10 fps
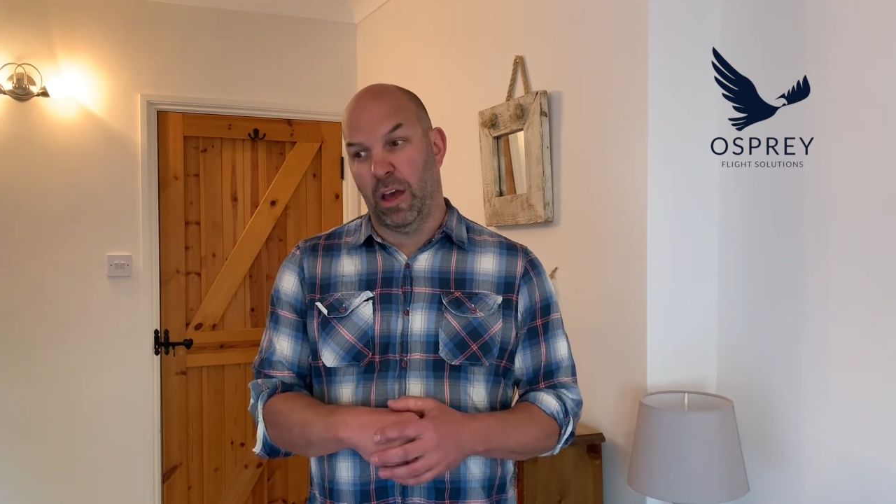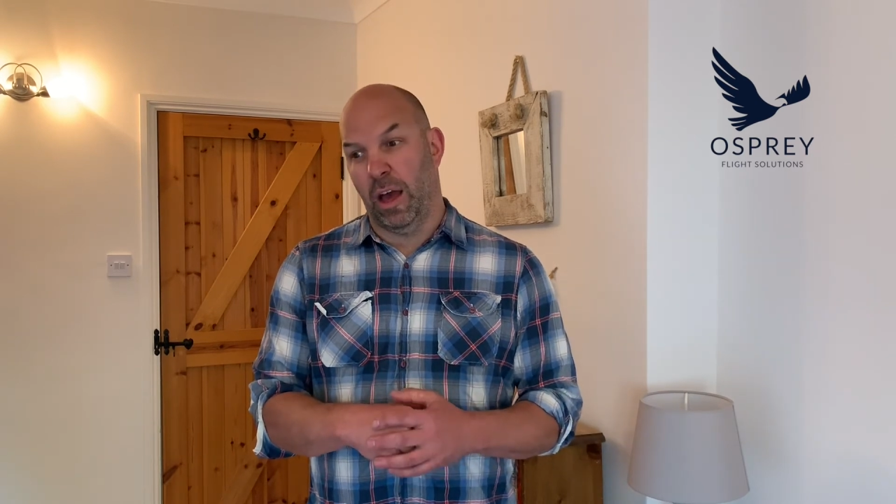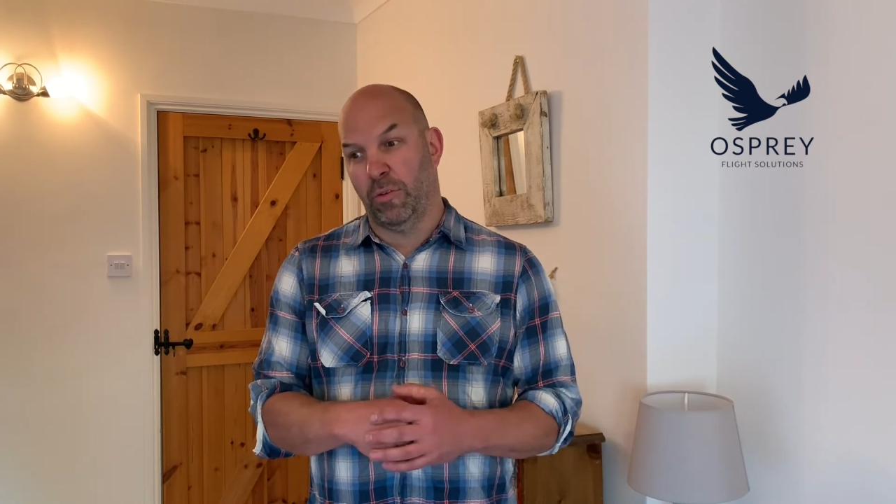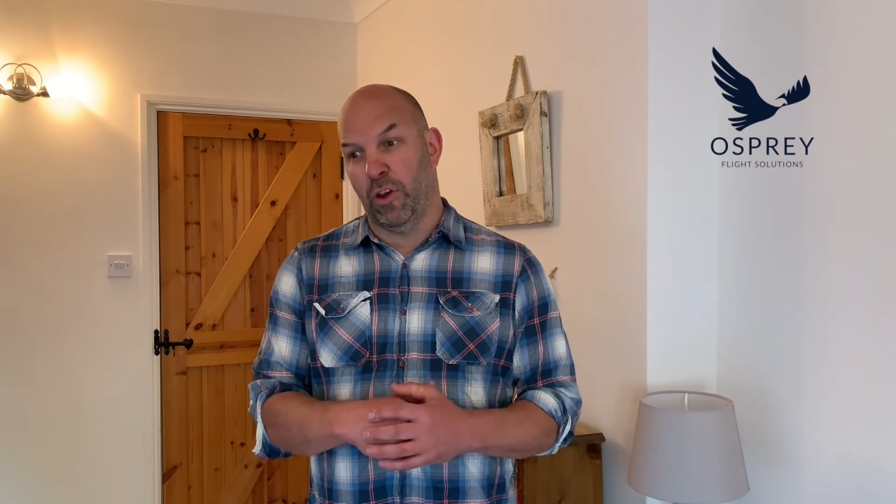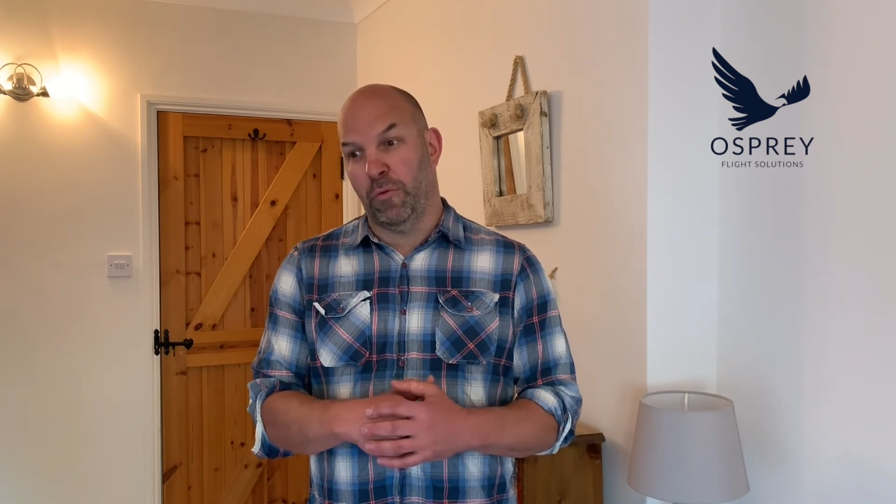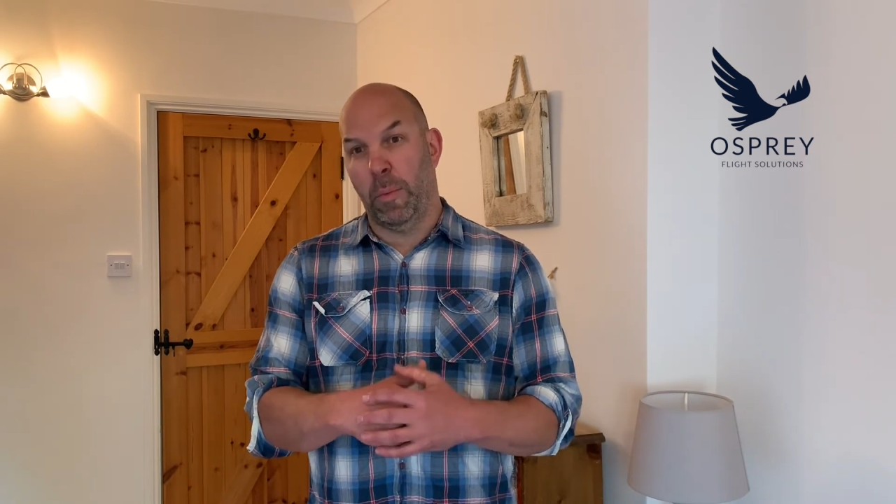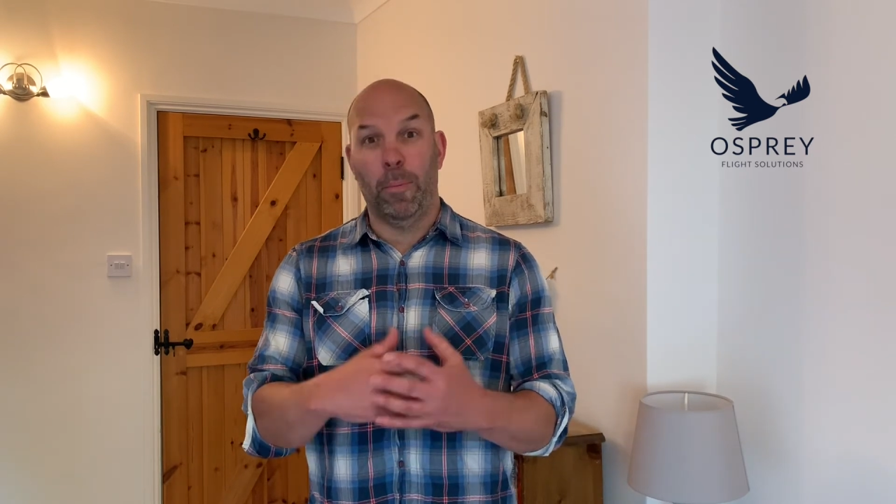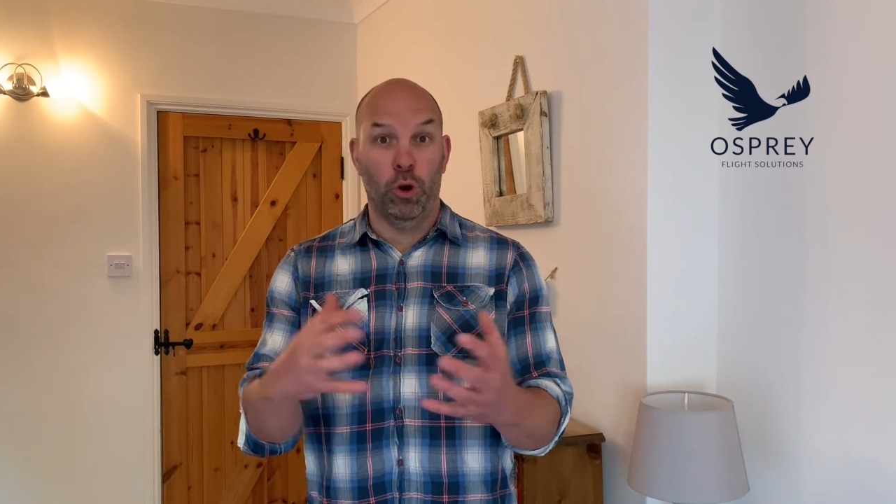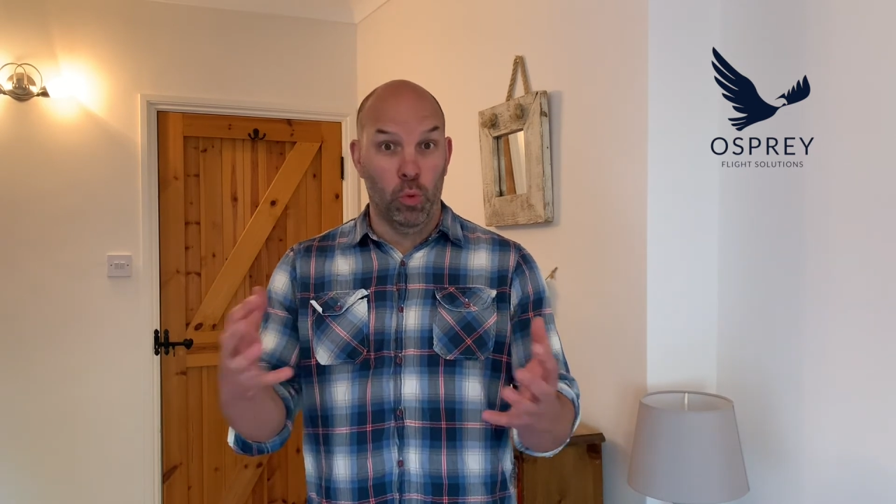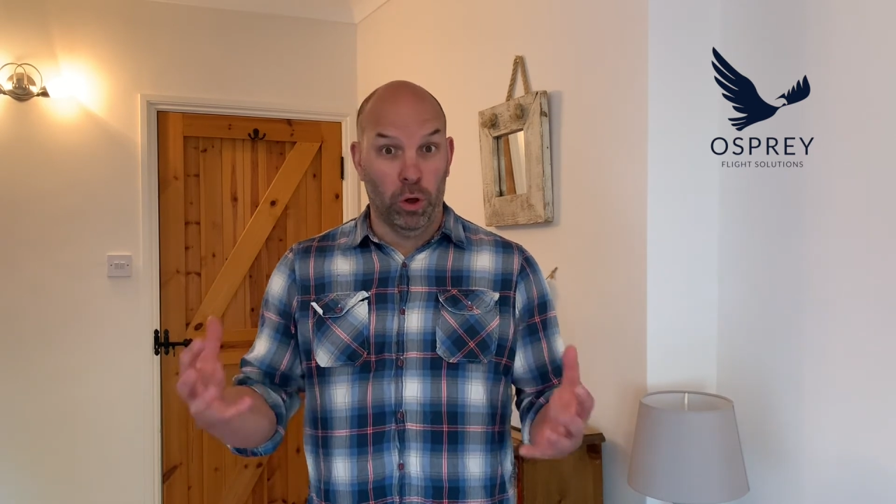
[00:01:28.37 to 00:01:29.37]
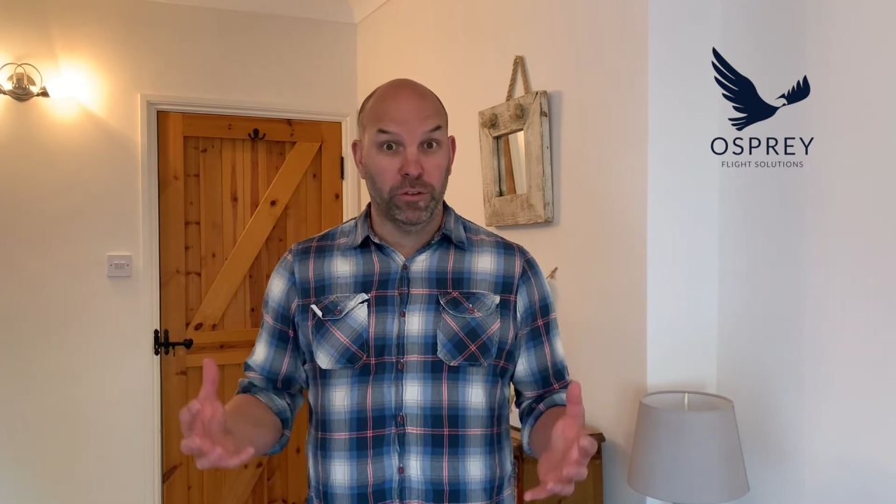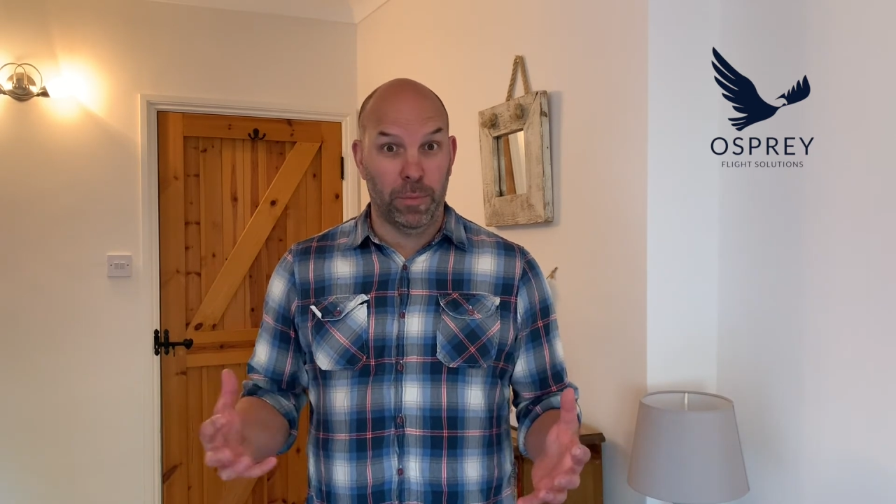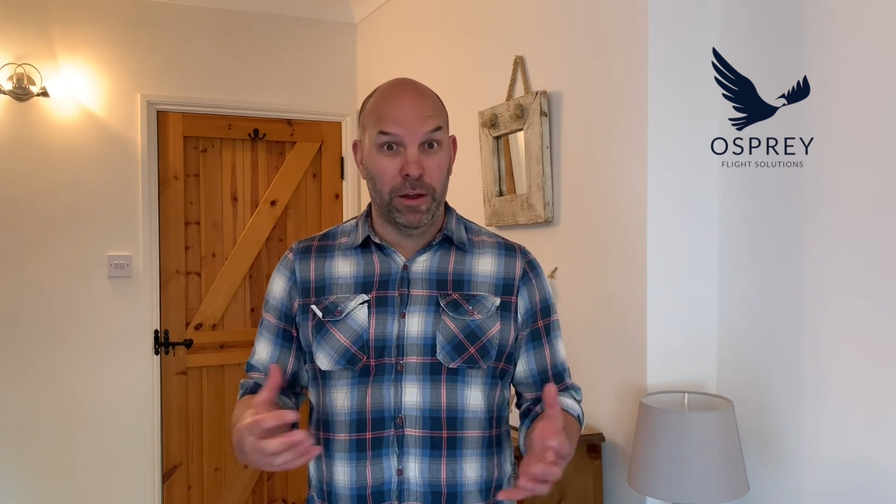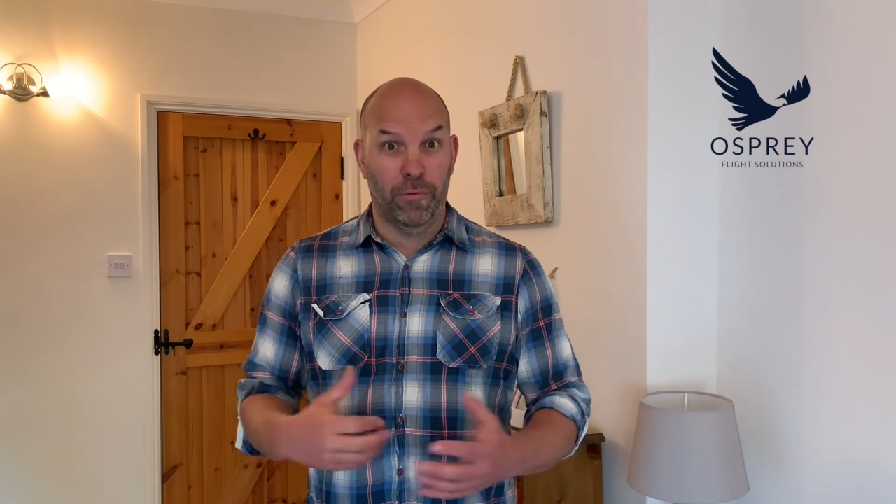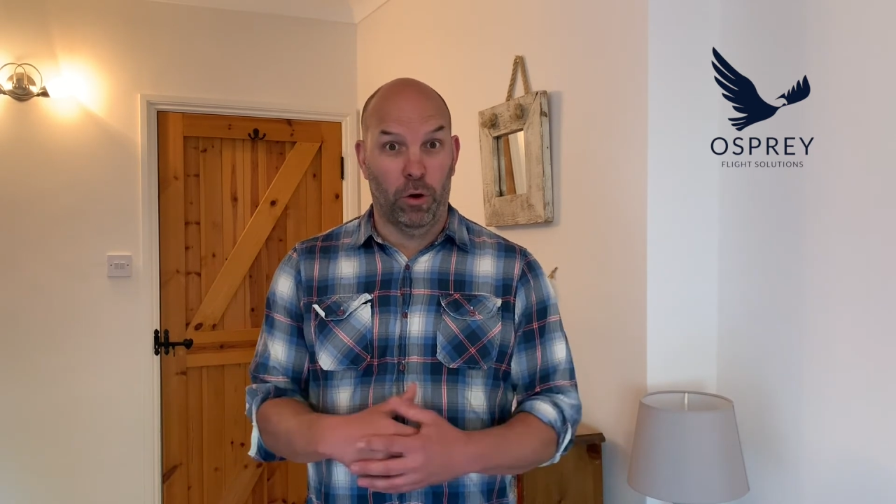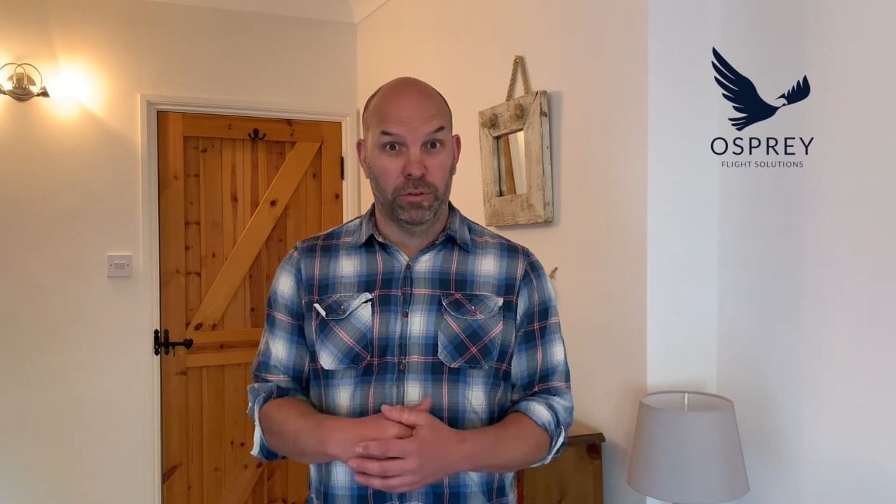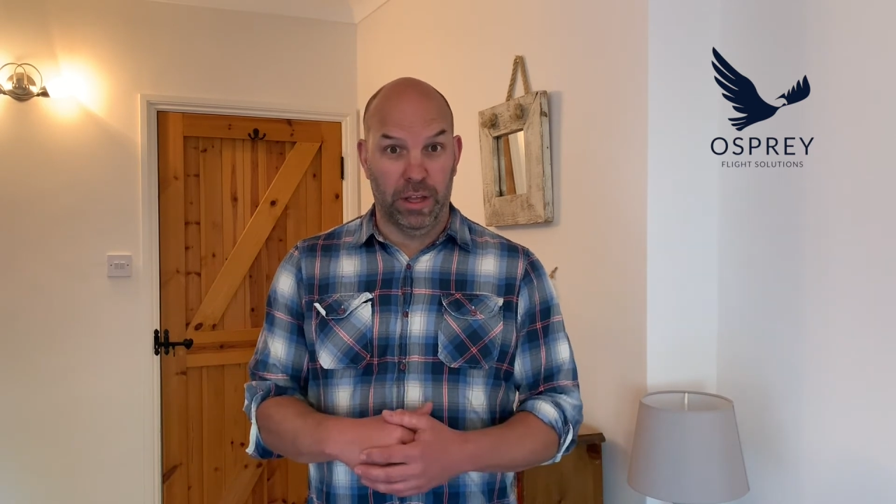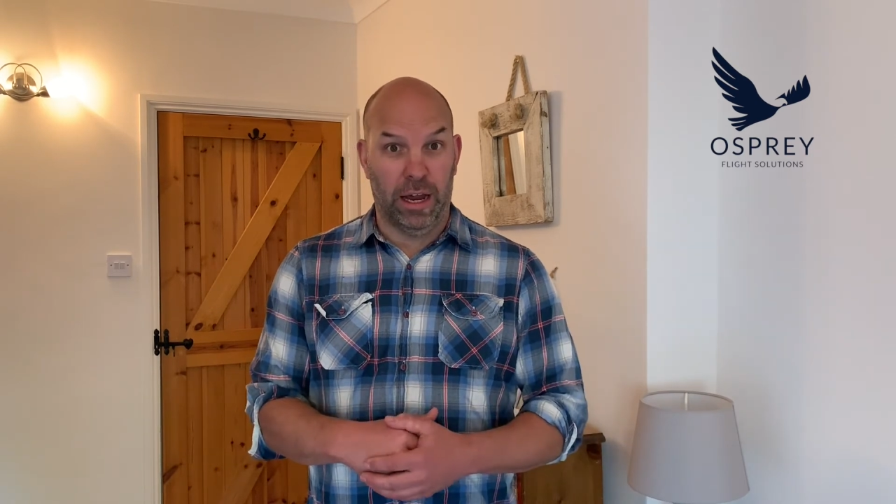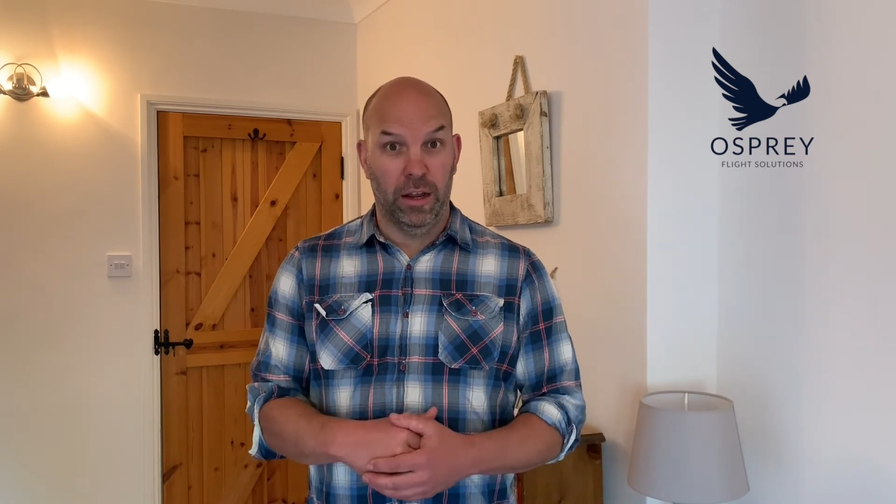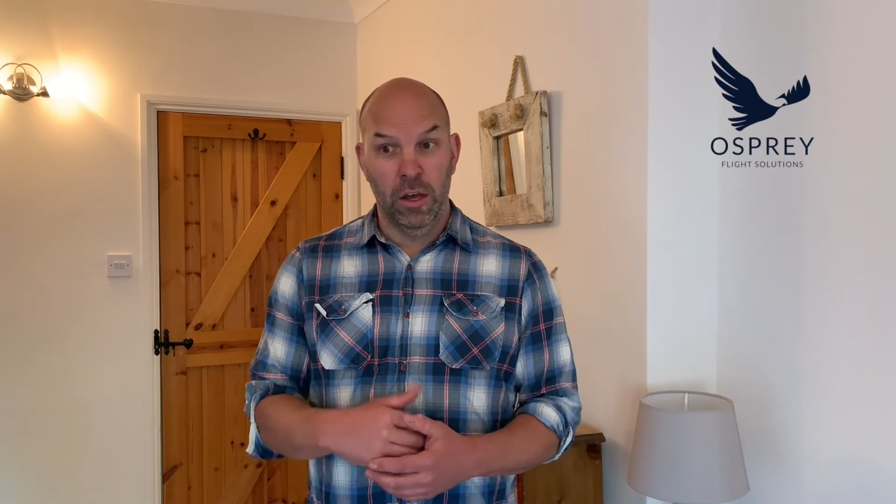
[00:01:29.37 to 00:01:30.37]
Uh, so for people who want to be involved in
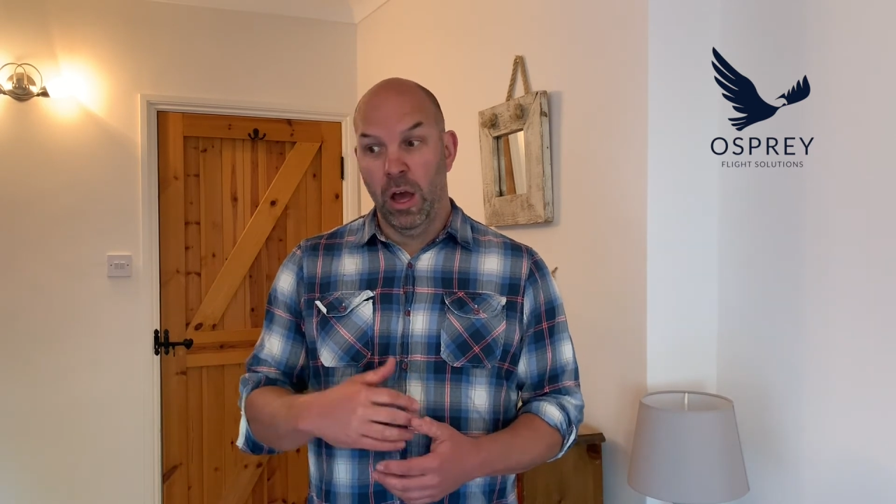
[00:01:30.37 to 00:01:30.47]
that